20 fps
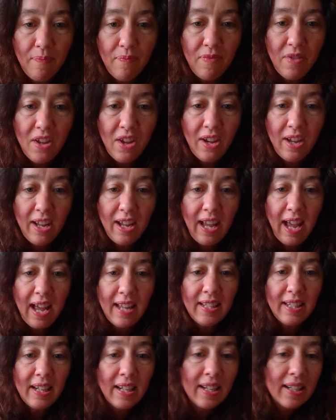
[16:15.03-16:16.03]
you can
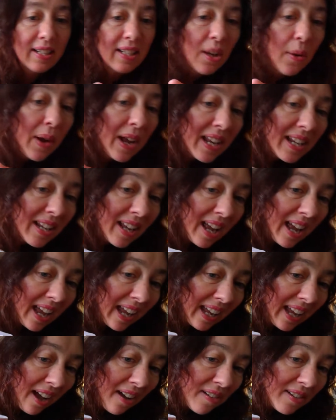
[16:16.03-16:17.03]
get it so
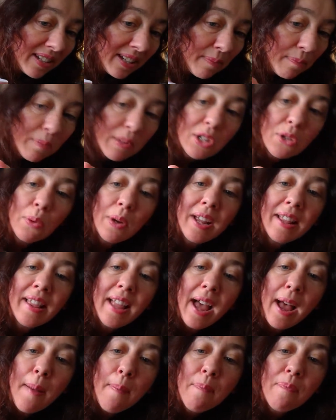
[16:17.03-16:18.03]
it goes in between
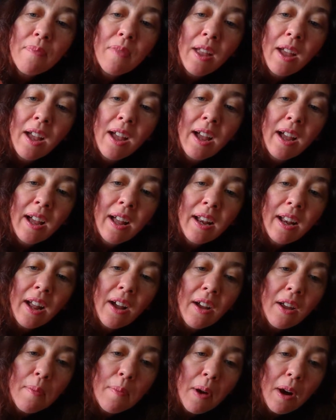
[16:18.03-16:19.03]
there.
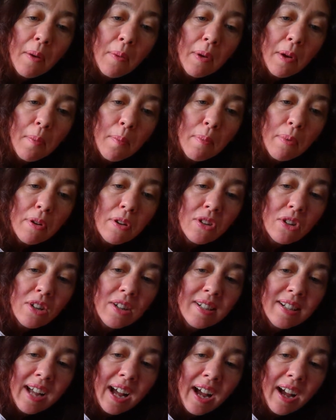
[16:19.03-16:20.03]
Now you might want to push
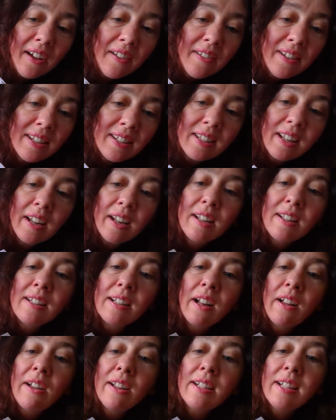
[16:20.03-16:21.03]
it down. It's going to
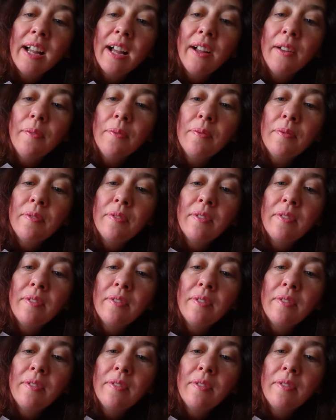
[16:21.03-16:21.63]
slide down.